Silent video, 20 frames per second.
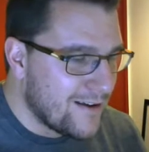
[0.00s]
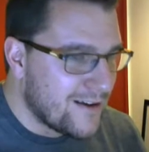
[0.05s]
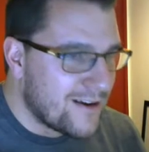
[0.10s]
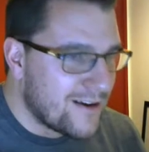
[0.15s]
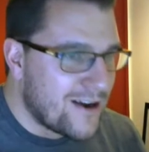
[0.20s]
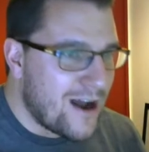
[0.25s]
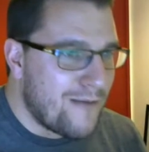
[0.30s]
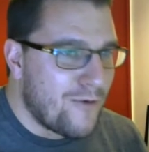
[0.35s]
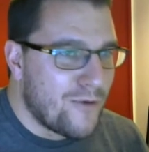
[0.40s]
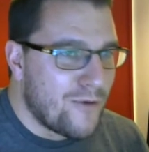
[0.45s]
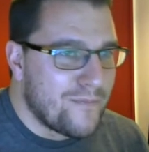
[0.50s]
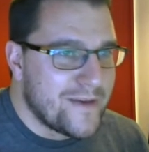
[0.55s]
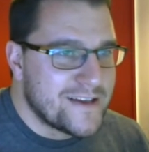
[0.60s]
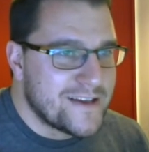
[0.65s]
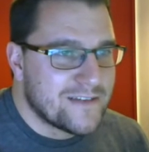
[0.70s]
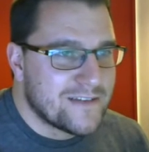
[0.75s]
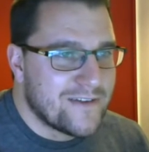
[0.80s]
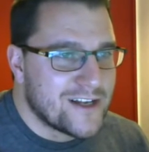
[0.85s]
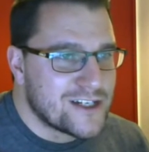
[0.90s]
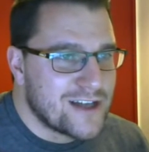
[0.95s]
Come on,
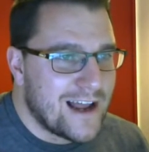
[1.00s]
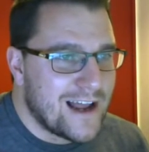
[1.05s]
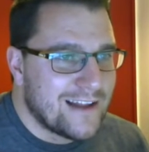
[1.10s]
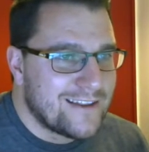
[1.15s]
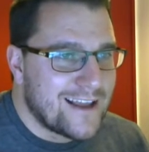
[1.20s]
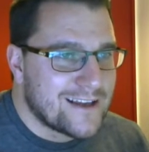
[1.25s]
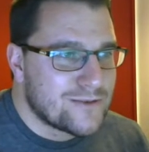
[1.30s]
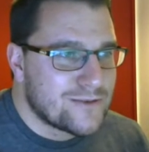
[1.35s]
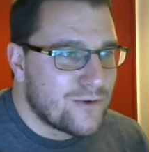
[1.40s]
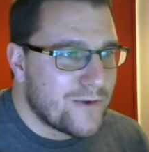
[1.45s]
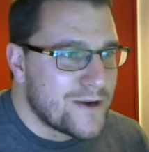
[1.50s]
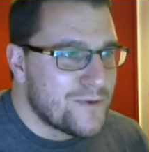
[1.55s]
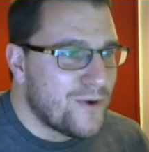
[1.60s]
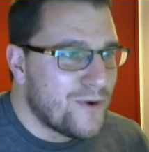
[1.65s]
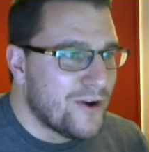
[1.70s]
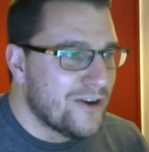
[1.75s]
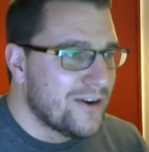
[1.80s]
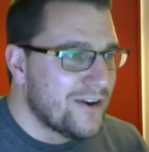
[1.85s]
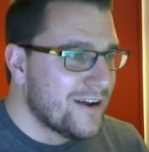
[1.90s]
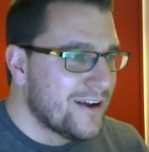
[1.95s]
Misevic, lad, that's what we
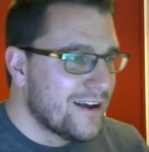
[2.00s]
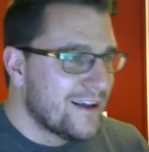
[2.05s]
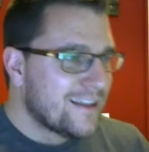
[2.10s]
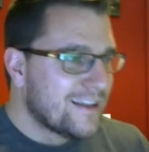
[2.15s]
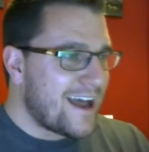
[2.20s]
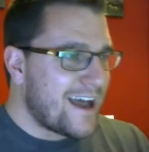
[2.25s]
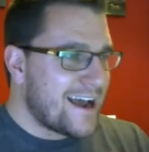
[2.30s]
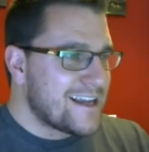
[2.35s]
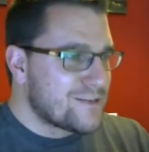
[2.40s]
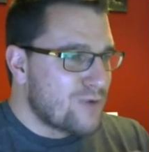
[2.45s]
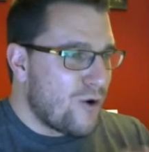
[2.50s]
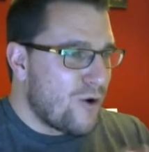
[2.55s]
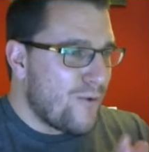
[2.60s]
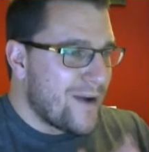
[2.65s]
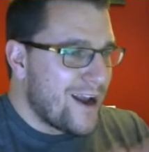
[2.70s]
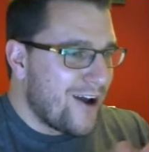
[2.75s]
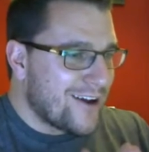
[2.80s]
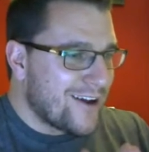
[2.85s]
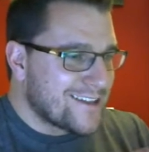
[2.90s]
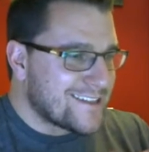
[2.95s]
want. That is what we
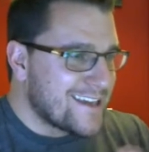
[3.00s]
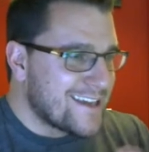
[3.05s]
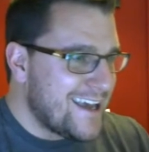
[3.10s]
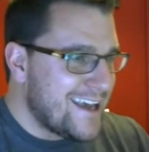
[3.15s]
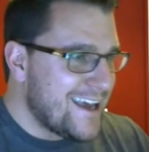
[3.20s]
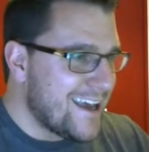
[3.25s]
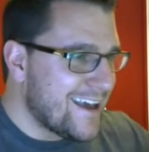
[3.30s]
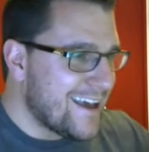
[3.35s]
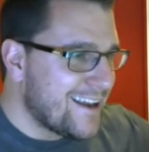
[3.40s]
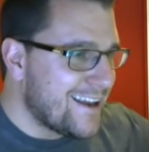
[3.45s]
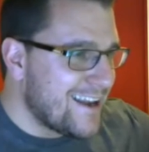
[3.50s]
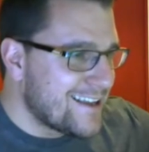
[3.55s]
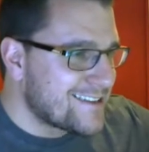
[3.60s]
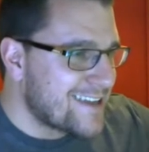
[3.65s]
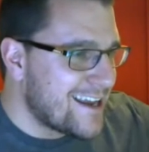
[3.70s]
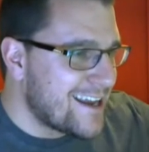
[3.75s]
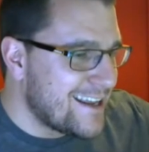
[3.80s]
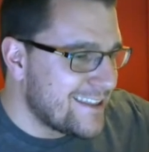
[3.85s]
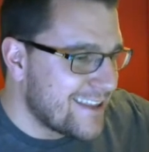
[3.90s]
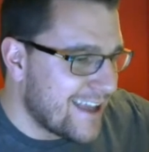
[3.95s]
like to hear. Let's
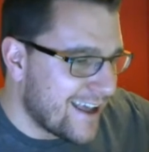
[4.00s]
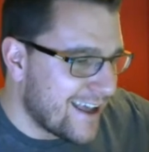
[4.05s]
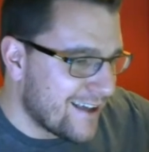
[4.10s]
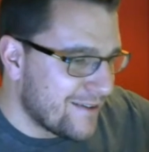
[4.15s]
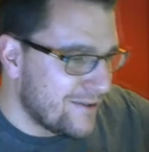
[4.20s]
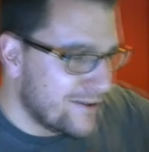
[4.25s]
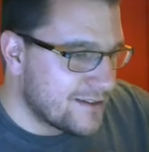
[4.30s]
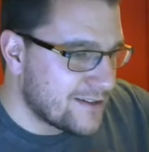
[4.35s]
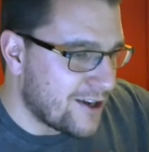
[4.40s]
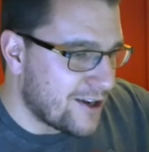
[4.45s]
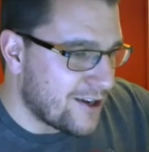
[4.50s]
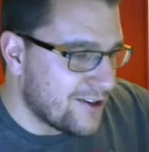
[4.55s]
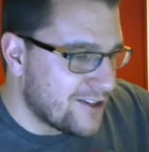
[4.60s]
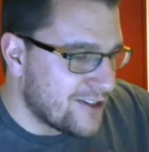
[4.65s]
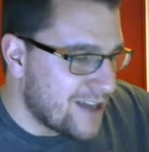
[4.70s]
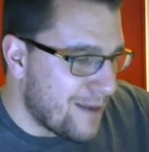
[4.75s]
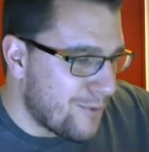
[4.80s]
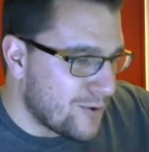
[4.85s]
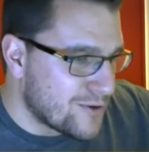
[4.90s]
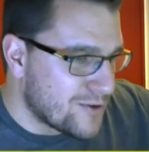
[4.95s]
get in there. So,
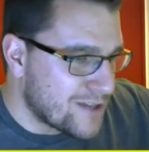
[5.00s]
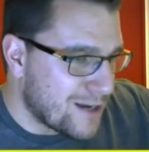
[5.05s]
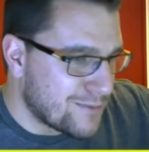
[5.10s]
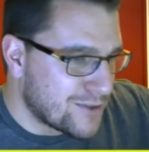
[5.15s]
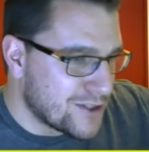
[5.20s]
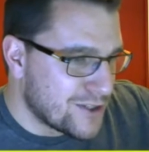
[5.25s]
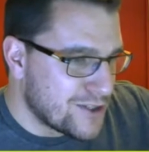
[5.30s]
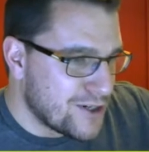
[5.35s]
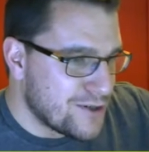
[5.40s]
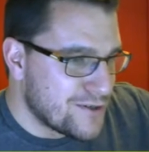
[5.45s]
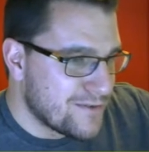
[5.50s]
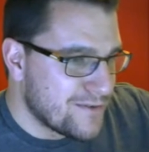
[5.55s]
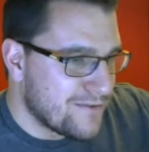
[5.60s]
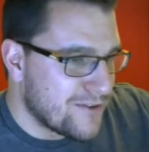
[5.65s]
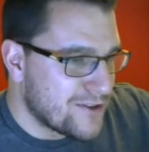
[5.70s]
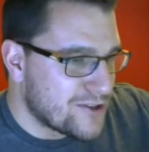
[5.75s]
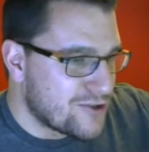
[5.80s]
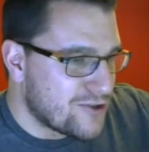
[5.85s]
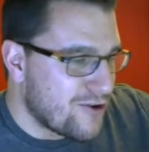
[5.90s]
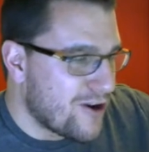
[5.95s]
double substitution for the
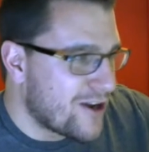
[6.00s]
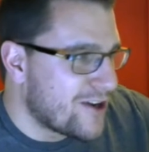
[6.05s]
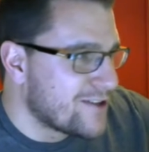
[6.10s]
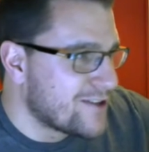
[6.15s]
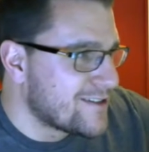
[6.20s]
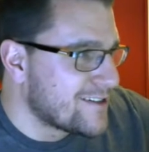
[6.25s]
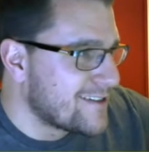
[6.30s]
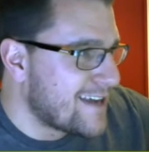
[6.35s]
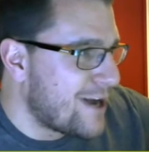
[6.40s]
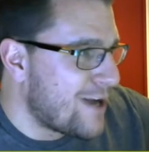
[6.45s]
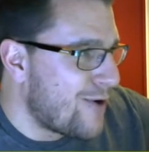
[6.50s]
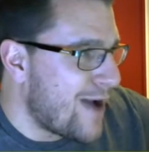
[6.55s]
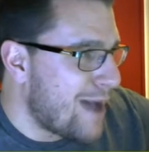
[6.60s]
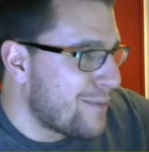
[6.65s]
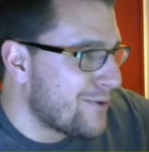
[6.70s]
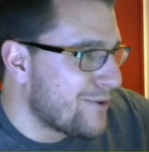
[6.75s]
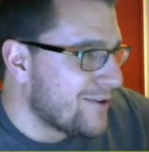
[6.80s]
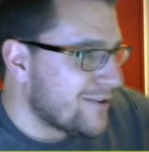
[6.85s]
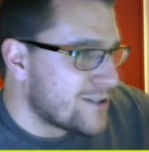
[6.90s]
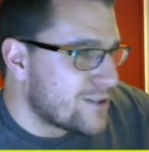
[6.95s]
strikers has now
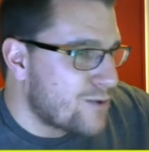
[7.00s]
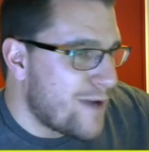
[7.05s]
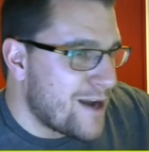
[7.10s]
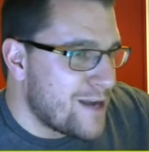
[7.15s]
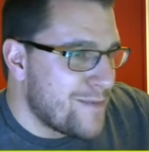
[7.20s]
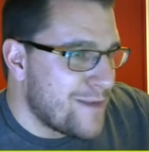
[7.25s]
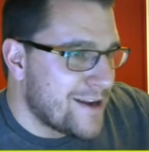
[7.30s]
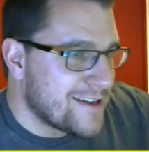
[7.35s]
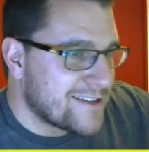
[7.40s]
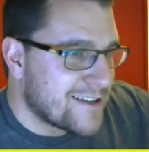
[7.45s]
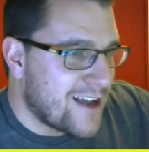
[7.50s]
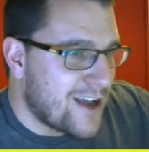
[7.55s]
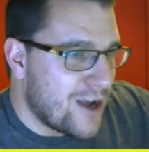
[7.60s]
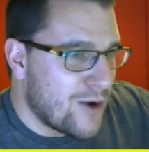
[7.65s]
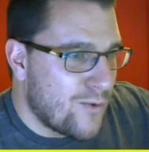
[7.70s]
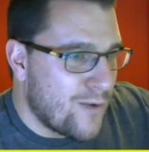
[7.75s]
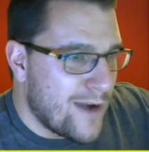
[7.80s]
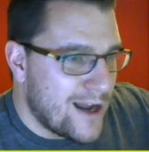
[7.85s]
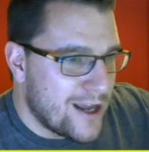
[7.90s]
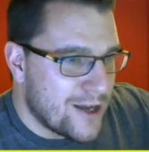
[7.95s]
happened. 20 minutes to go.
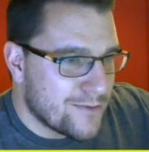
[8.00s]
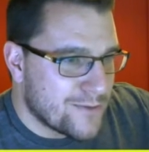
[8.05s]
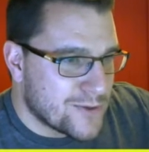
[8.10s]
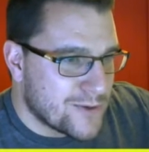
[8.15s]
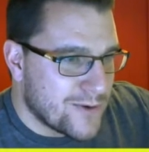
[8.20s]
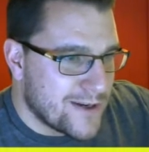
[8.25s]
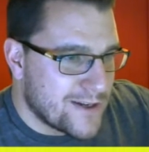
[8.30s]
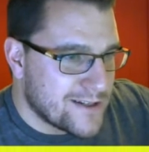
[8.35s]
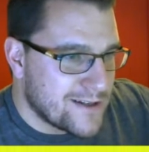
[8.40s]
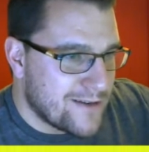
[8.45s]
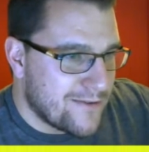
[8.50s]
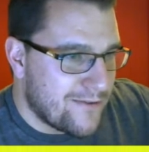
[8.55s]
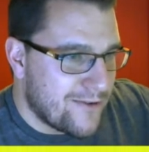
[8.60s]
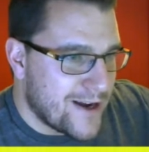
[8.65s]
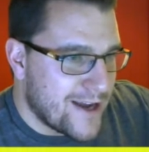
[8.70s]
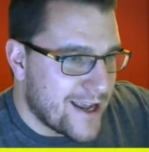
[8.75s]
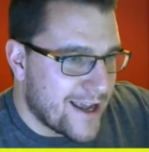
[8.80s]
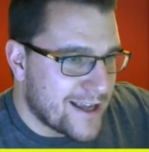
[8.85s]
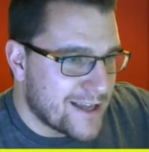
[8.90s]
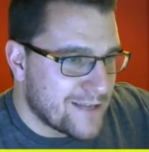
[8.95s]
William swings in a free
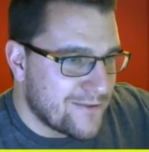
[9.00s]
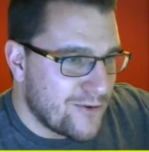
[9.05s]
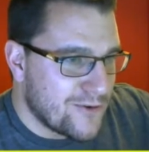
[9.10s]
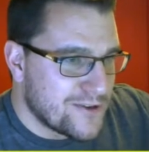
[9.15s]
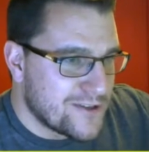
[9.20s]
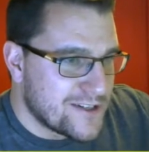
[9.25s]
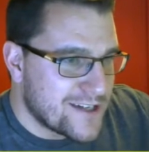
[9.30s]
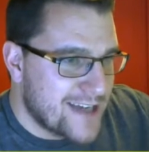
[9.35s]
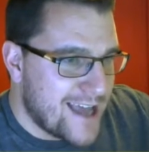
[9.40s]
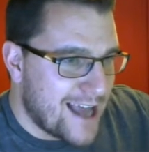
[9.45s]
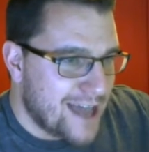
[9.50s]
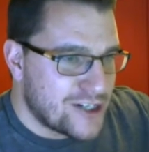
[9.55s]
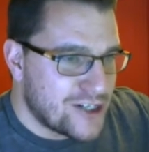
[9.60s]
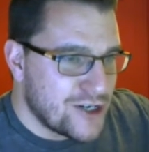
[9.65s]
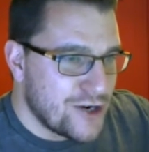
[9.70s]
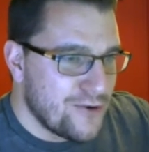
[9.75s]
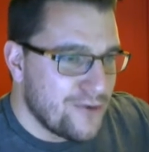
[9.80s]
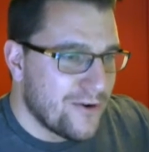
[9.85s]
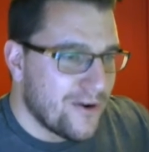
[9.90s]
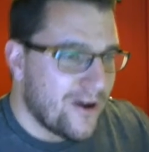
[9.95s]
kick. It's fallen to Takak.
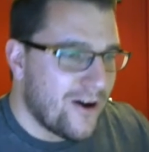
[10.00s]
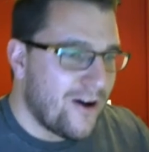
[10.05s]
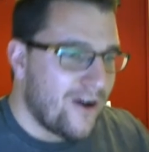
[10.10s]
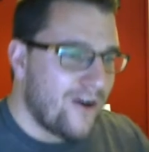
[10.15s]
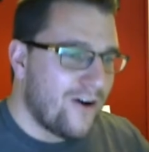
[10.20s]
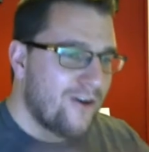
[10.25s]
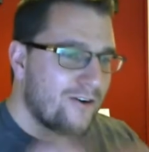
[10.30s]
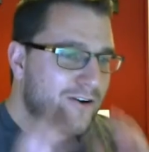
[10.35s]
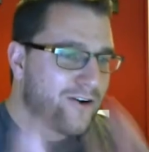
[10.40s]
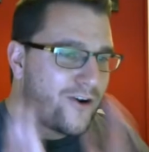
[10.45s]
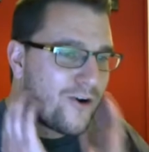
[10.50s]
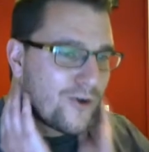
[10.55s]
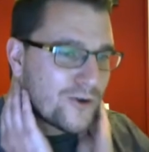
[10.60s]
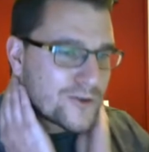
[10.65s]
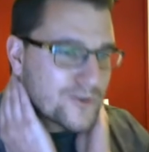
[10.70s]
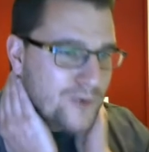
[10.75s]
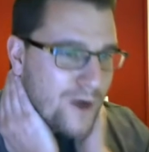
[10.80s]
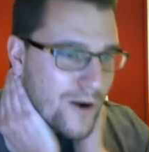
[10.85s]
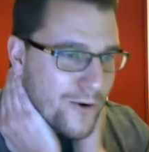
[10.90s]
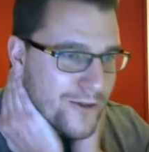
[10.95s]
Shoot! Oh,
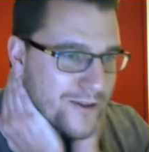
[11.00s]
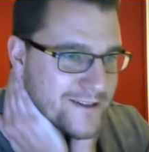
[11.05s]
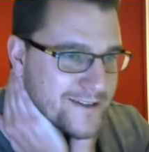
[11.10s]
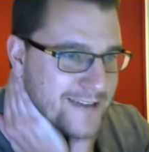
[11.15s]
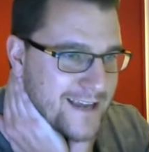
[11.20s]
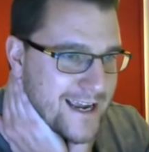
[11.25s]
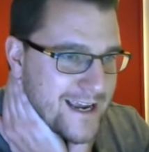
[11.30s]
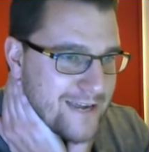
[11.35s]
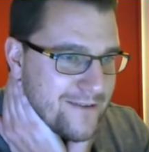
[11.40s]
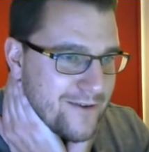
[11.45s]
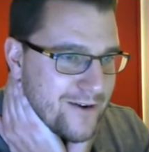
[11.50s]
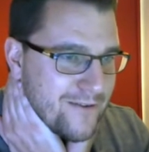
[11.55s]
Courtois with a save.